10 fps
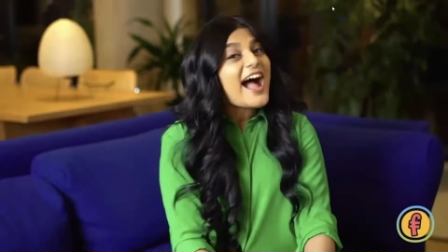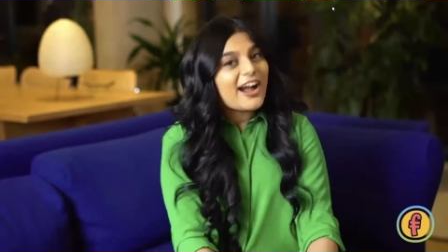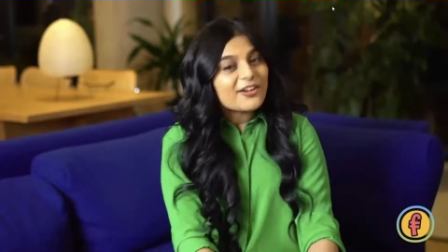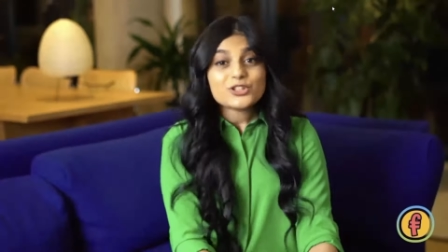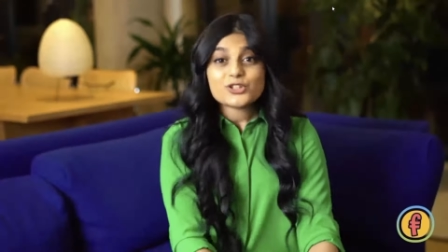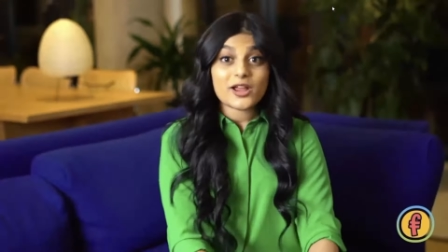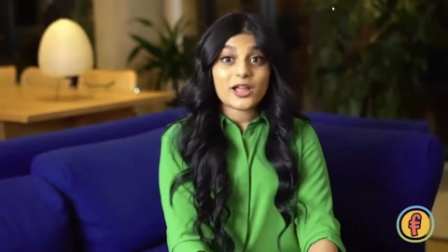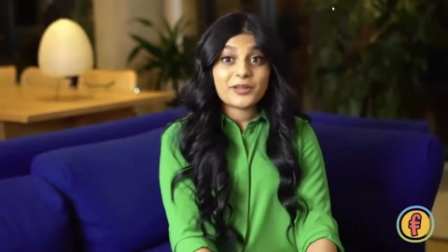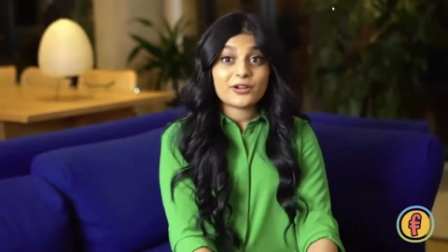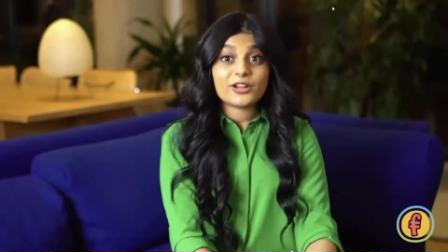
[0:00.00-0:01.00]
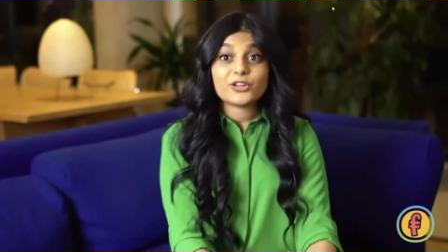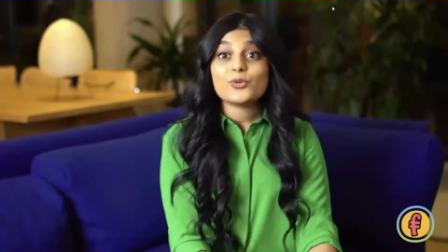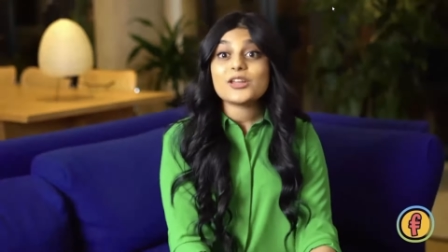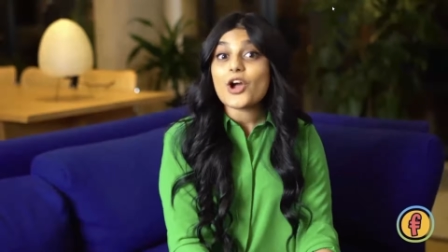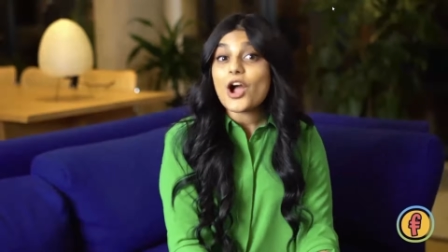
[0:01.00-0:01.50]
After the trial period,
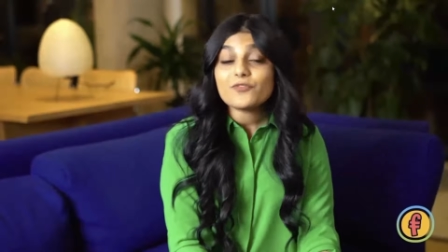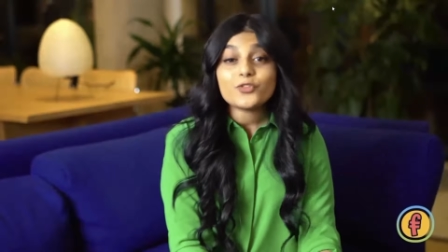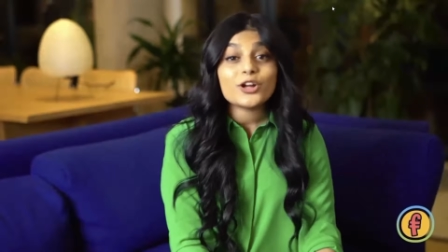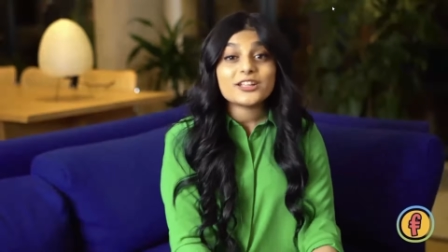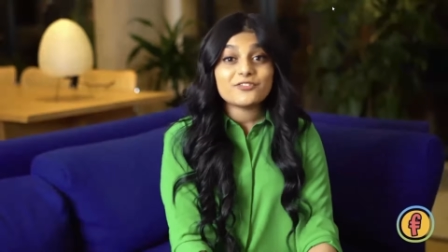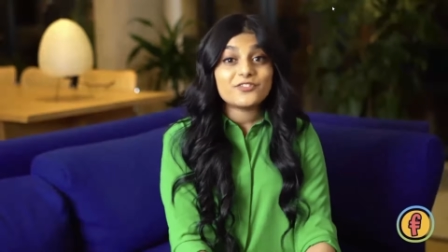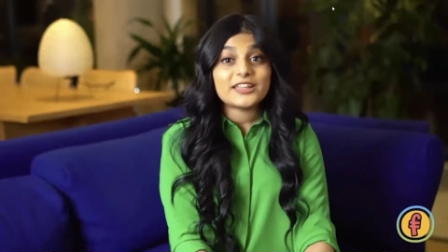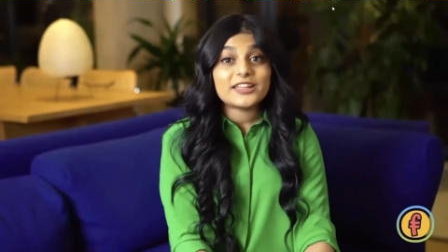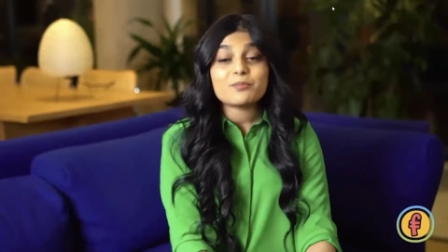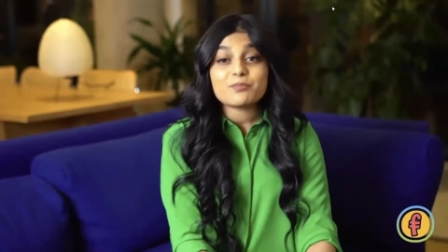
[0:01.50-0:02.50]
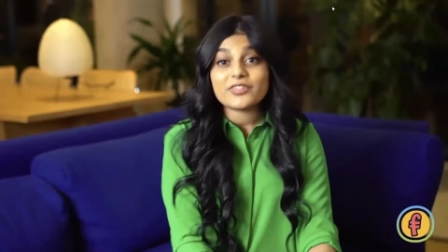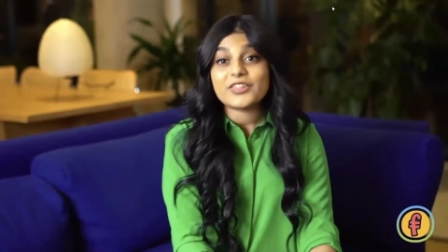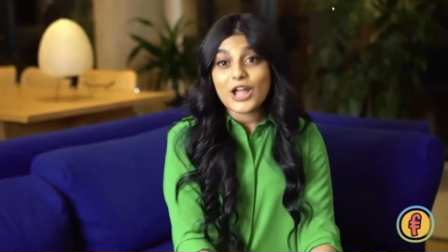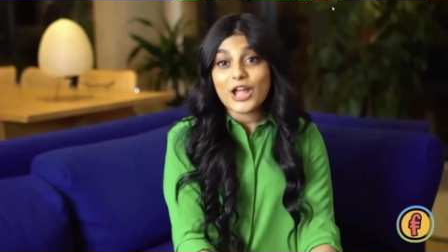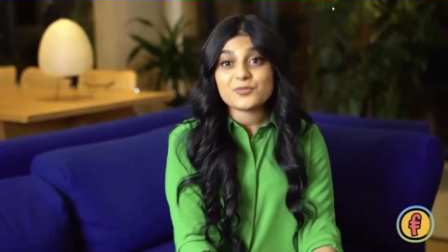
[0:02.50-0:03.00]
you can opt for a convenient
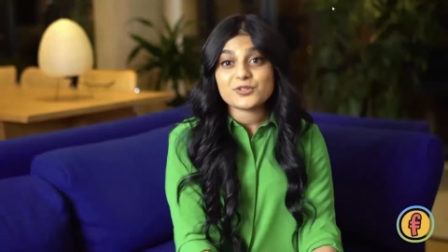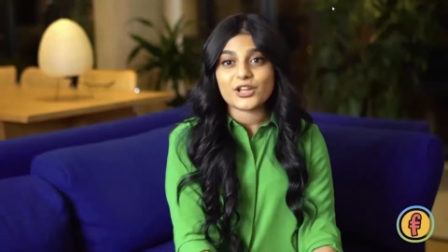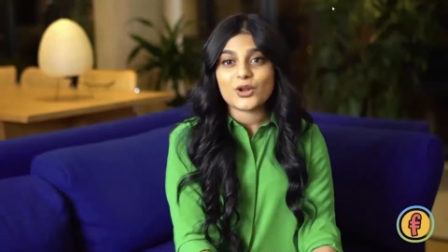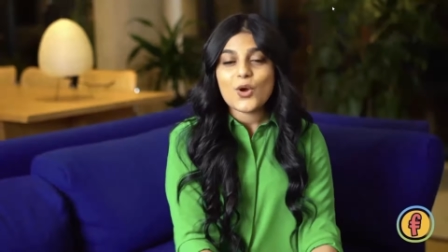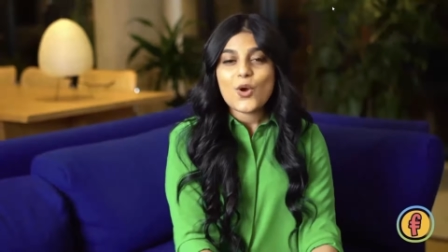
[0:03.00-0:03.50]
monthly option